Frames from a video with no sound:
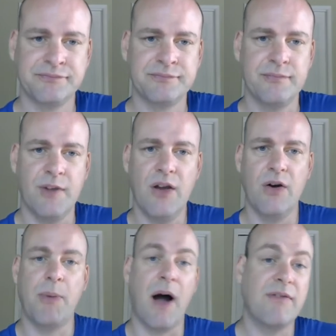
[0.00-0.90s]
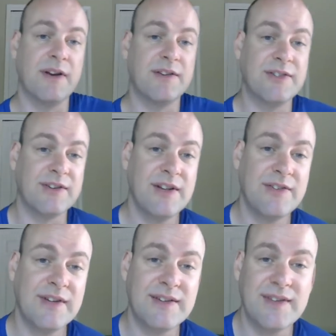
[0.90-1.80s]
No, poverty
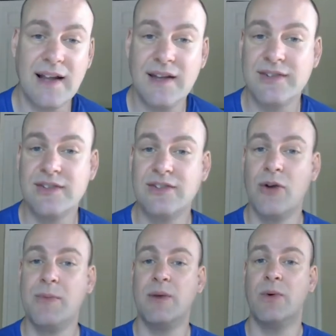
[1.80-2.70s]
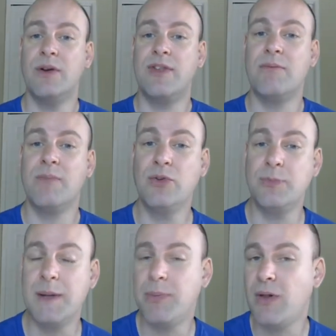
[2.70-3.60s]
statistics tell us in so many words that most
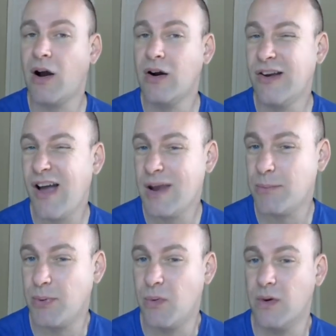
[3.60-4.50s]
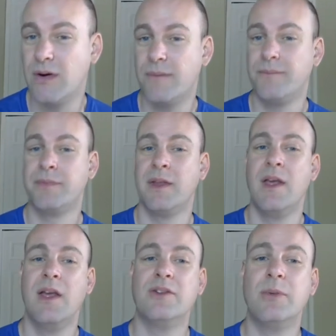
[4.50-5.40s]
people are not poor,
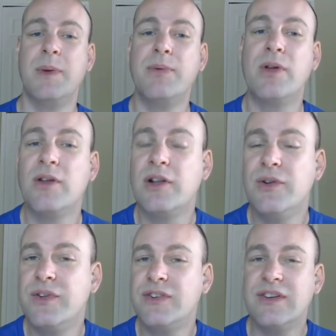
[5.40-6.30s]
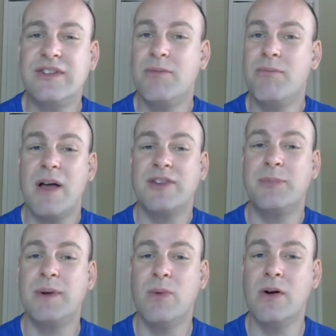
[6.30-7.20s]
so people conclude the system must
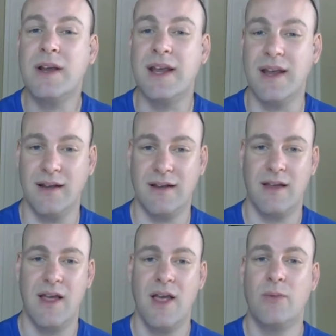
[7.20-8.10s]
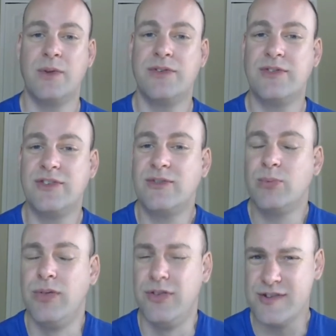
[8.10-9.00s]
be working, with
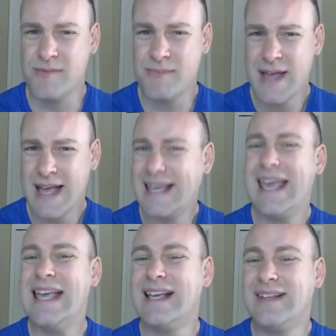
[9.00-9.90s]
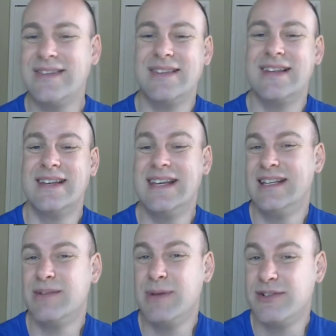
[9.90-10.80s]
some kinks that
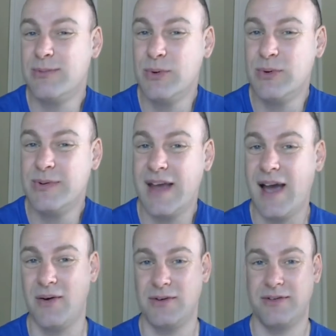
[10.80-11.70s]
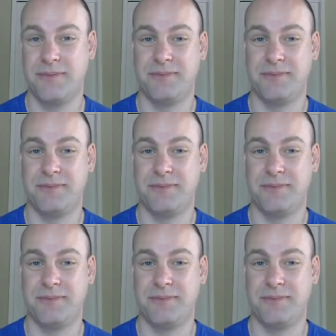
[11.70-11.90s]
need to be smoothed out.